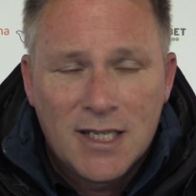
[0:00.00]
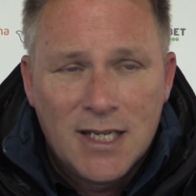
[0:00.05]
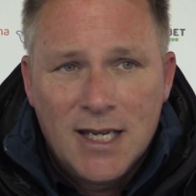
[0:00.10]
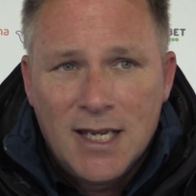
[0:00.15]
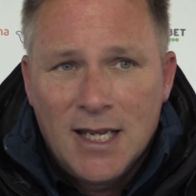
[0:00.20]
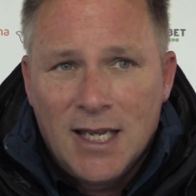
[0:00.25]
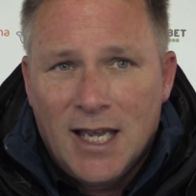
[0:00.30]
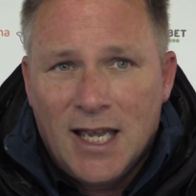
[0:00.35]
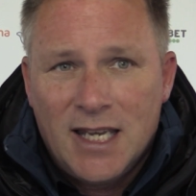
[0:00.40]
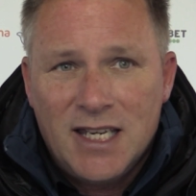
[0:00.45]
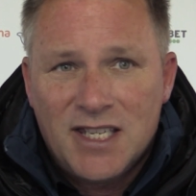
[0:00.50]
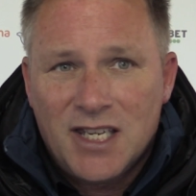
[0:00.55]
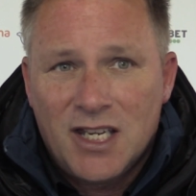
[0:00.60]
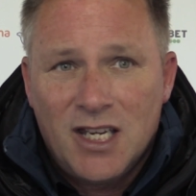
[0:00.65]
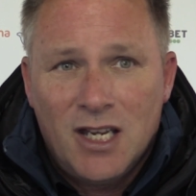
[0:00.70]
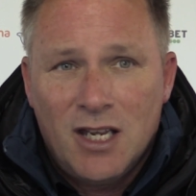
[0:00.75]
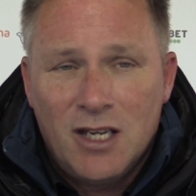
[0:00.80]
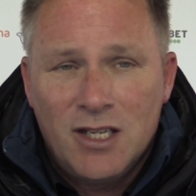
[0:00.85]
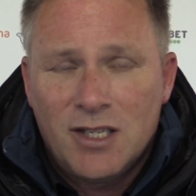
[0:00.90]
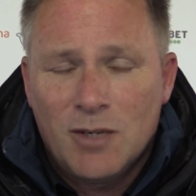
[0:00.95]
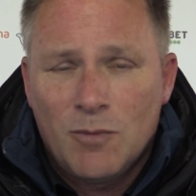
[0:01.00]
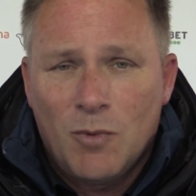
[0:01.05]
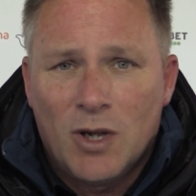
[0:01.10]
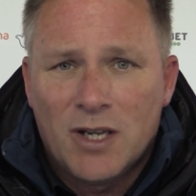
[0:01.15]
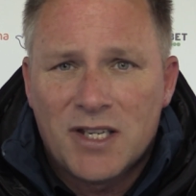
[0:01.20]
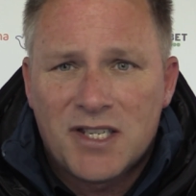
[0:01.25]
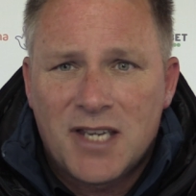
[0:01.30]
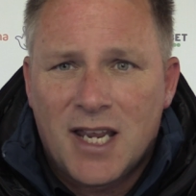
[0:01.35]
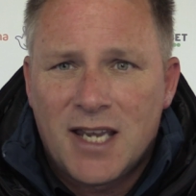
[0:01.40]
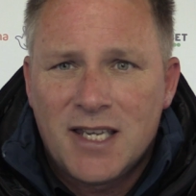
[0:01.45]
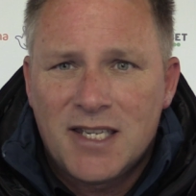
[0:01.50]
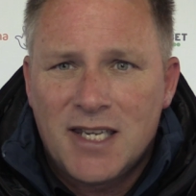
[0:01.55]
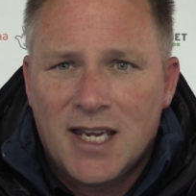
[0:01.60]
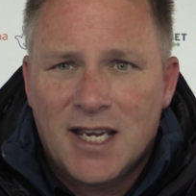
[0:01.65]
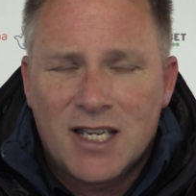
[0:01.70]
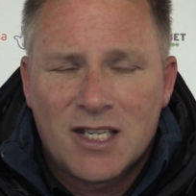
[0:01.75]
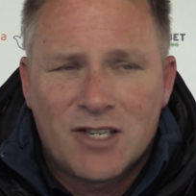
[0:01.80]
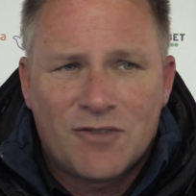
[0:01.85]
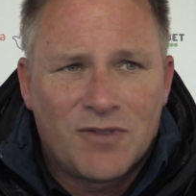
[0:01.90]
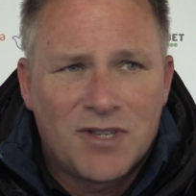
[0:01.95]
And he said, well, it's 10
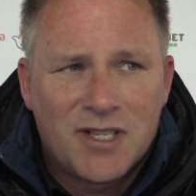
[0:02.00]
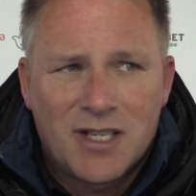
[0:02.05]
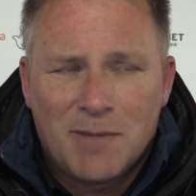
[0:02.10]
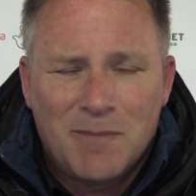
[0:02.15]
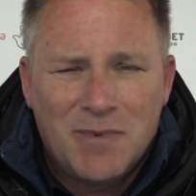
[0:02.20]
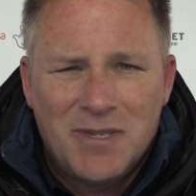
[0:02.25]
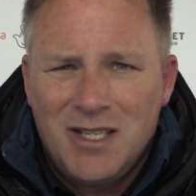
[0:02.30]
seconds for a sub.